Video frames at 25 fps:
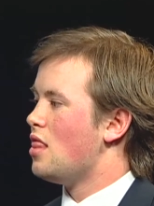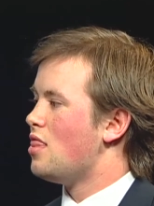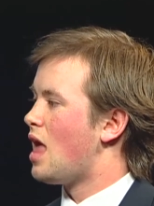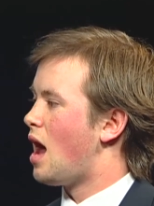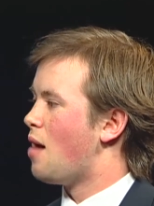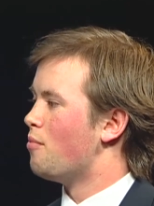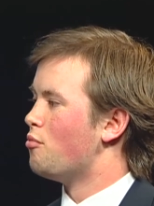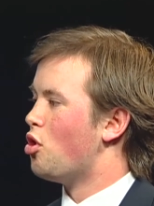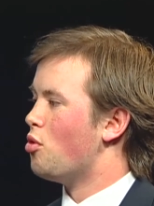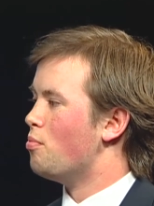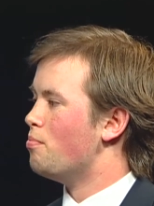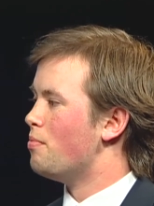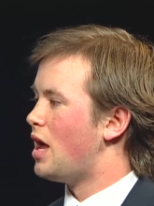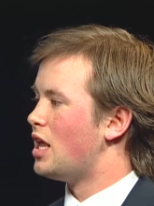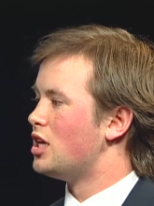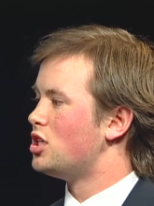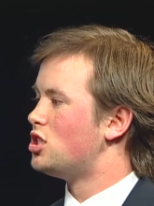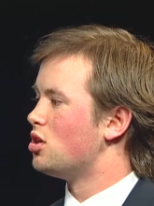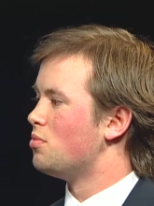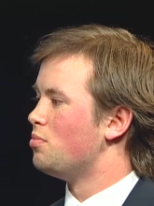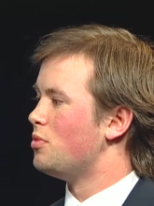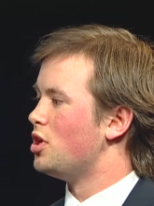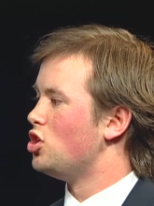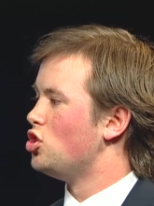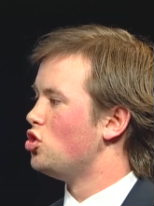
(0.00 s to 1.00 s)

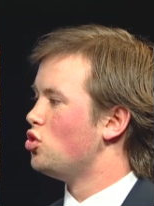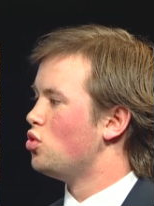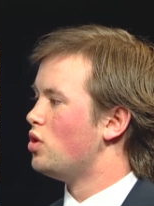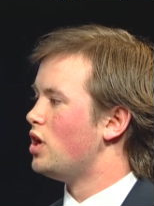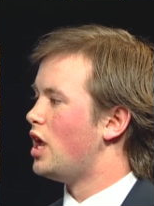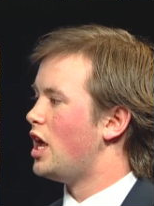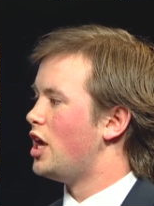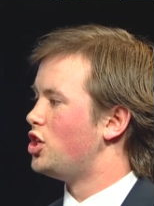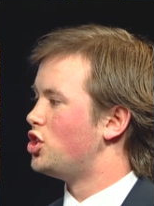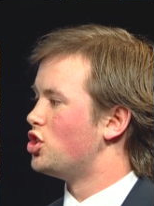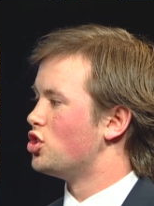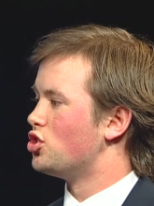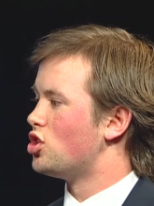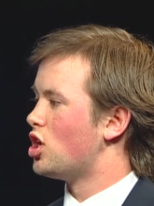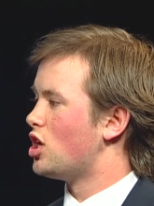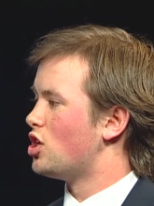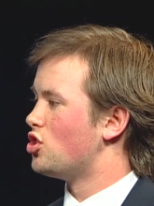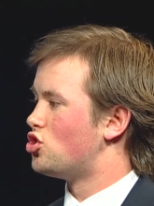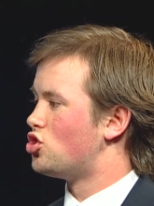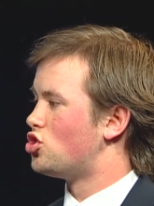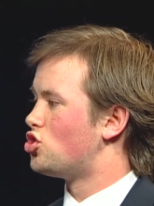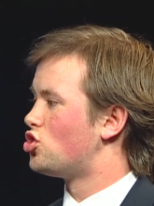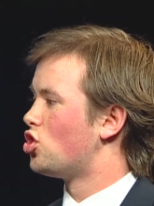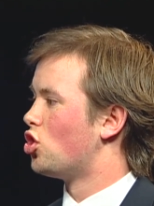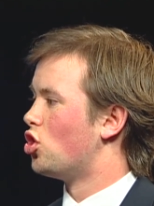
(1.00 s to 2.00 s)
momentum that UNH has
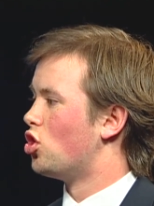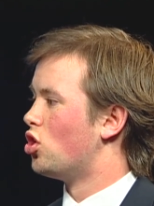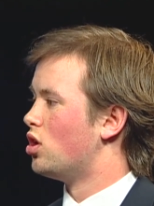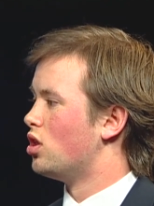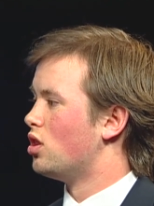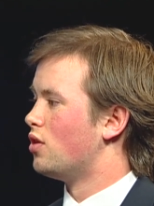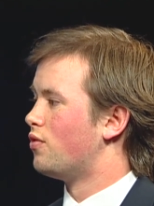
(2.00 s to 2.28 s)
stirred in the